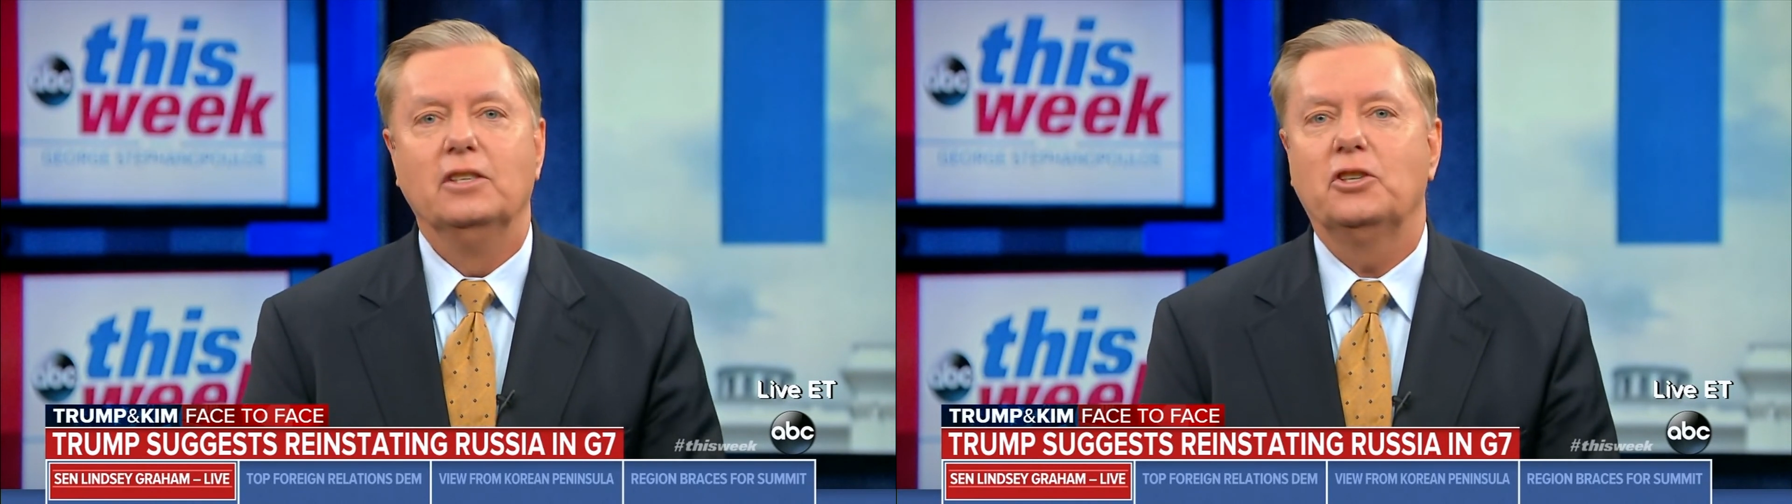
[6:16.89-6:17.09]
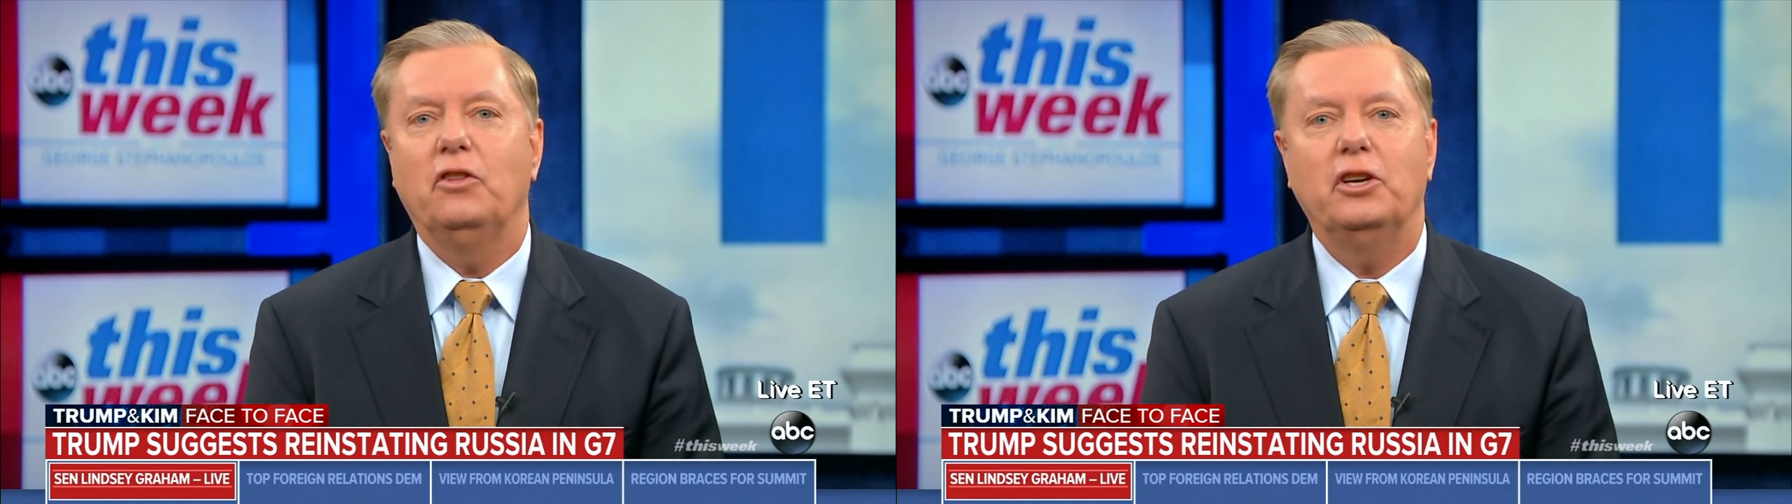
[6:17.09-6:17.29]

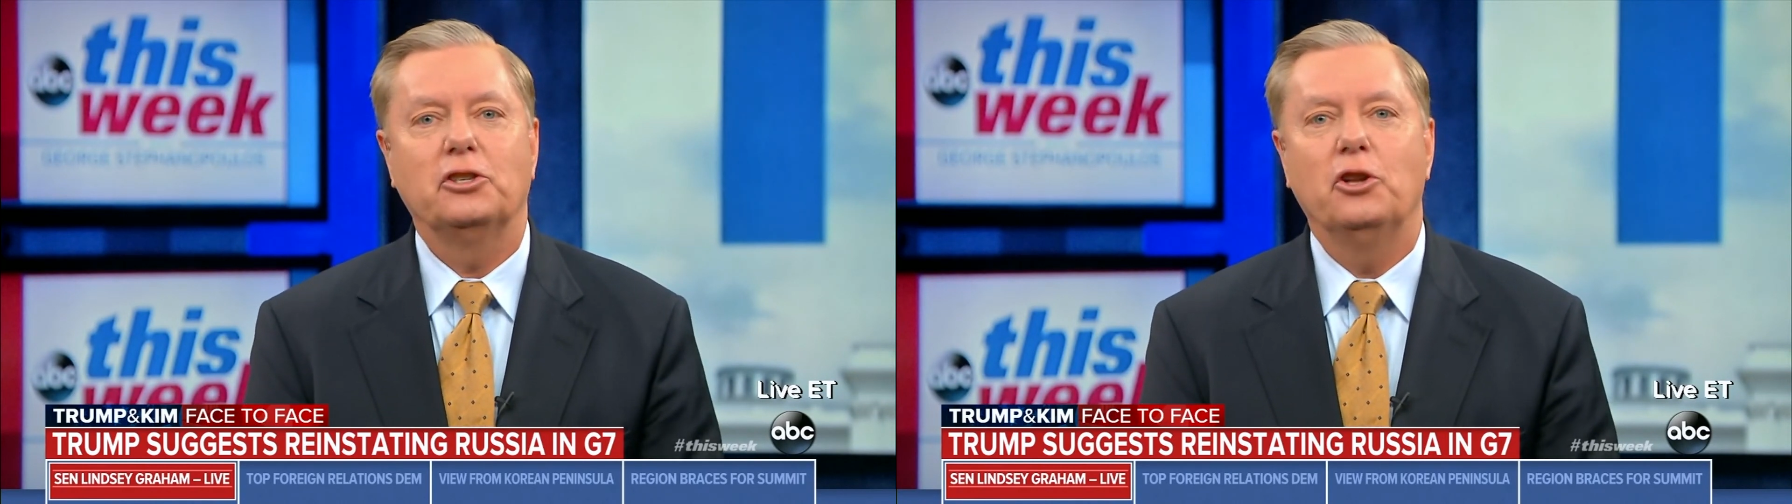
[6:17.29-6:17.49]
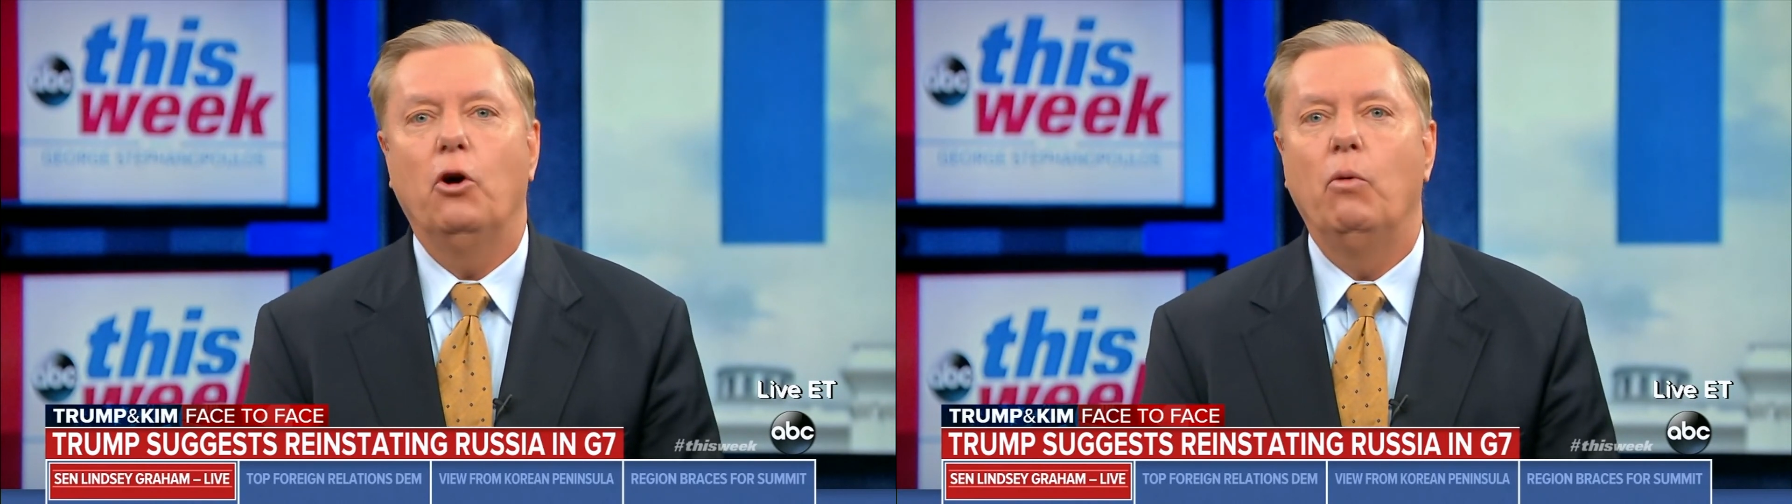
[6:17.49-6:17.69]
So
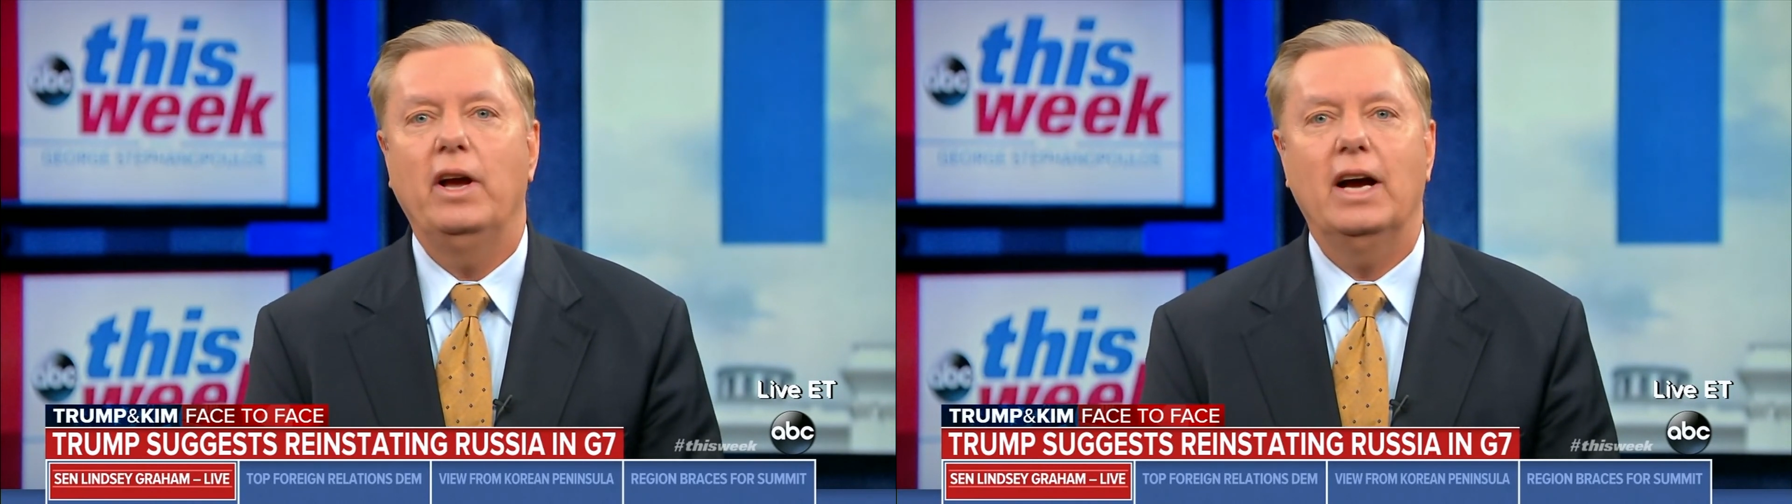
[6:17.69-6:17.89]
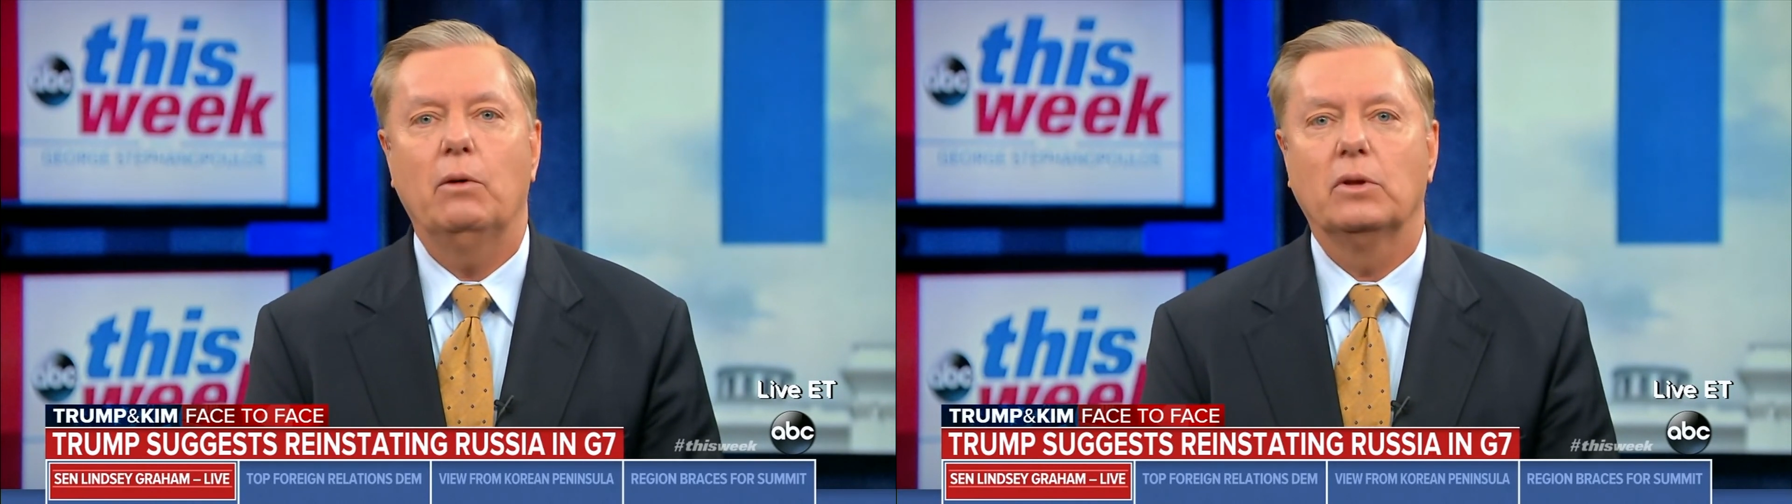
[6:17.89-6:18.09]
there's no
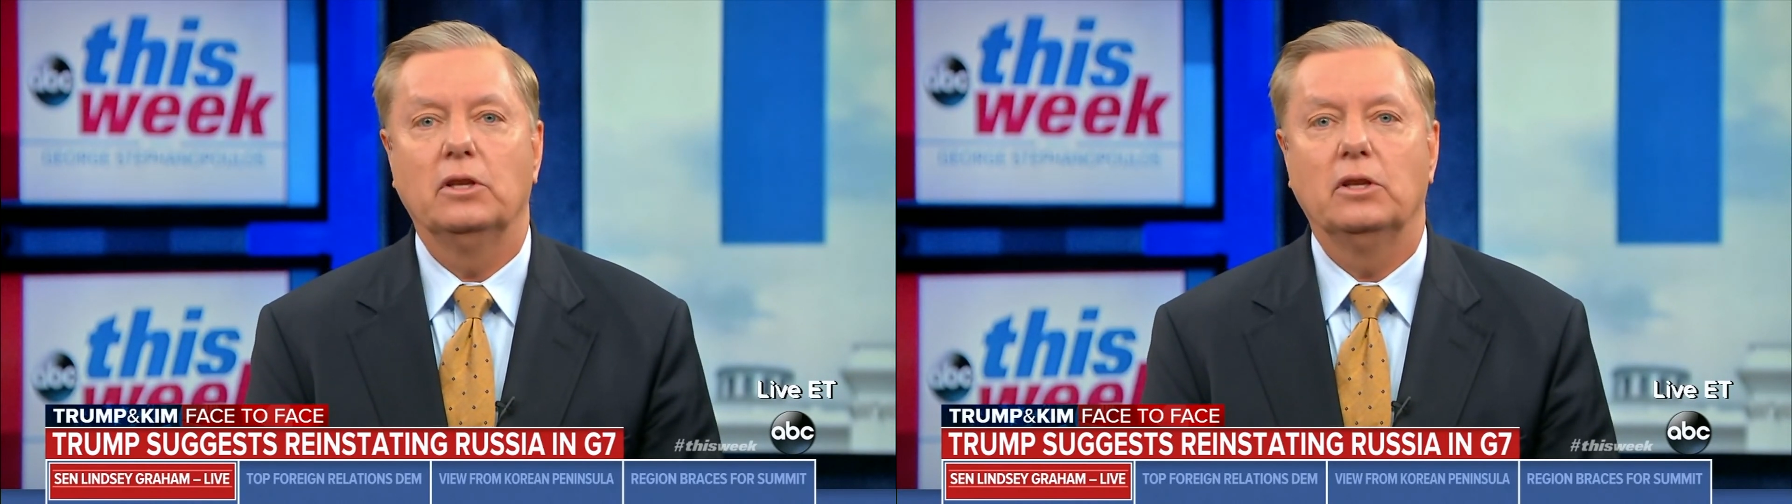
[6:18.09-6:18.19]
way I would